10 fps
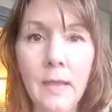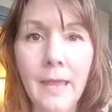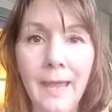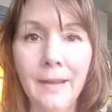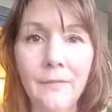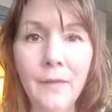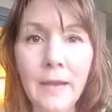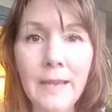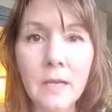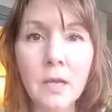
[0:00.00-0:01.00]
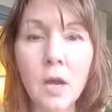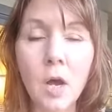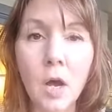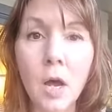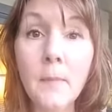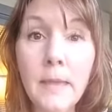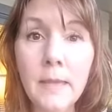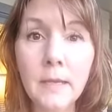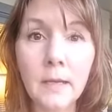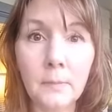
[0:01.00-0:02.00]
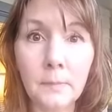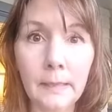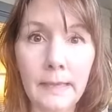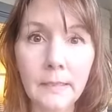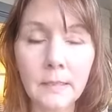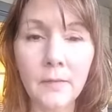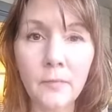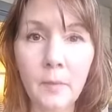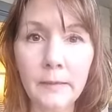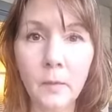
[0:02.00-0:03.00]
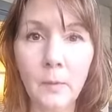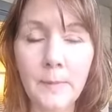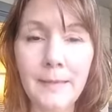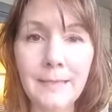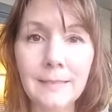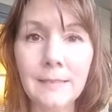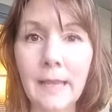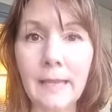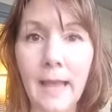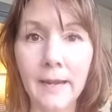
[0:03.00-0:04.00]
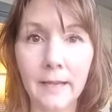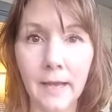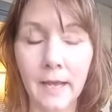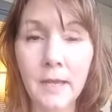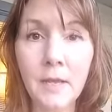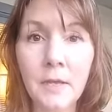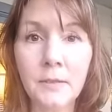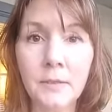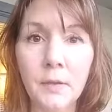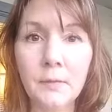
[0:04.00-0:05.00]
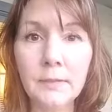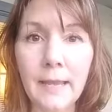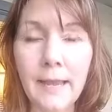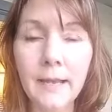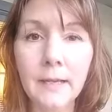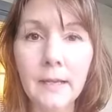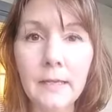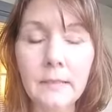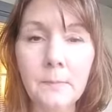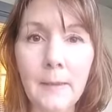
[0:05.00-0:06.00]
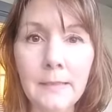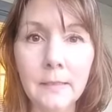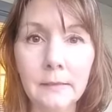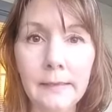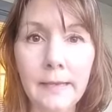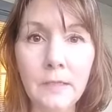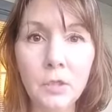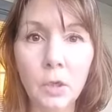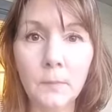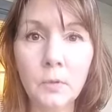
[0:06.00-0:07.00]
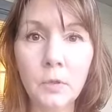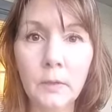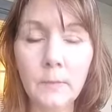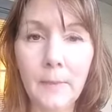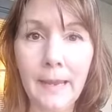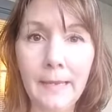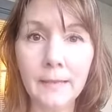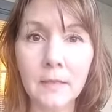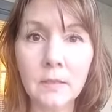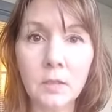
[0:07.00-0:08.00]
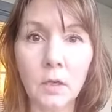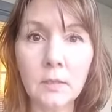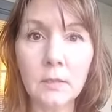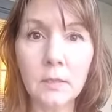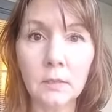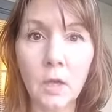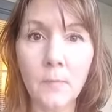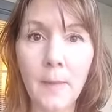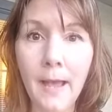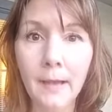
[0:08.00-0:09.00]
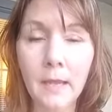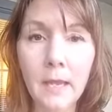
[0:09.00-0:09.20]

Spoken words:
and a very common complaint of pregnant women is sciatica. So sciatica is basically a sharp shooting pain that starts in the low back